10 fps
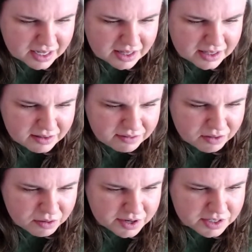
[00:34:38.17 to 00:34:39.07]
I like the
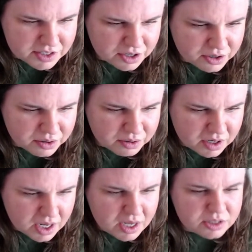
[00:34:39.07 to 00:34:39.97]
floors too.
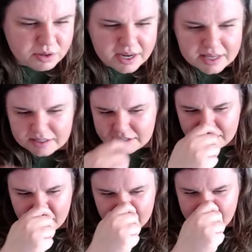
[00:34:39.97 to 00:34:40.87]
So it is
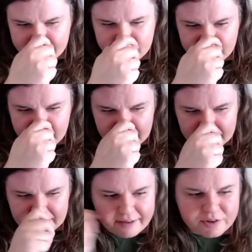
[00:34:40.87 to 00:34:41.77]
still electric.
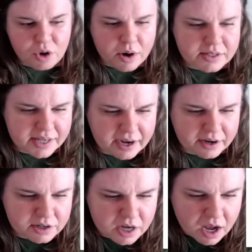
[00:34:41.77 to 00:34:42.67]
They have quartz
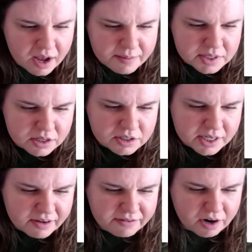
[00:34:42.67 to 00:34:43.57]
countertops. It looks
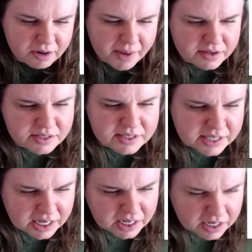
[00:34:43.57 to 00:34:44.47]
like a farmhouse
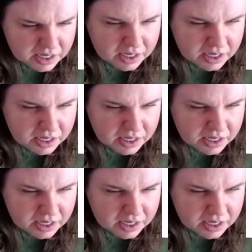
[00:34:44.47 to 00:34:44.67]
sink.